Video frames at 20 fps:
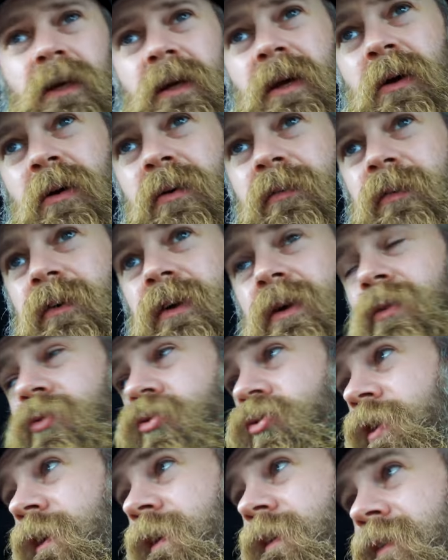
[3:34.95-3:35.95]
However, now
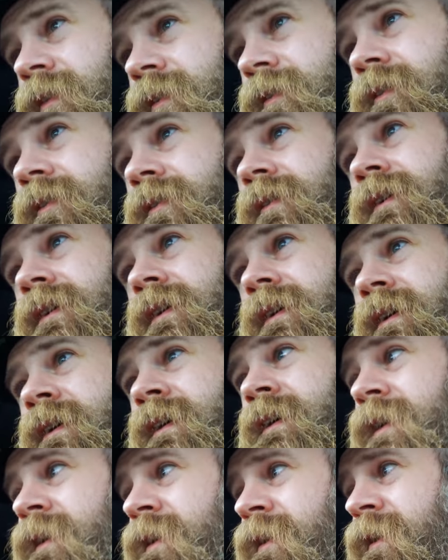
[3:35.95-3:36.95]
it's raining, so
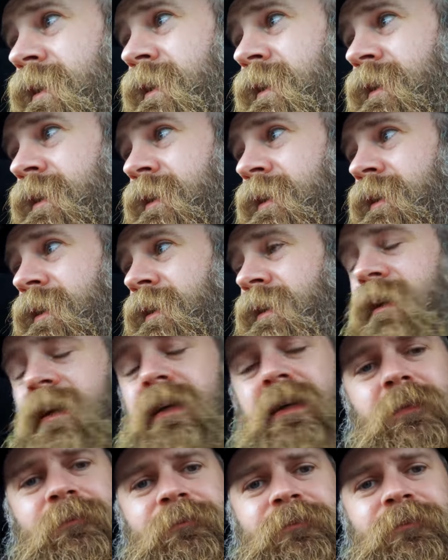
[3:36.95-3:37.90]
yeah.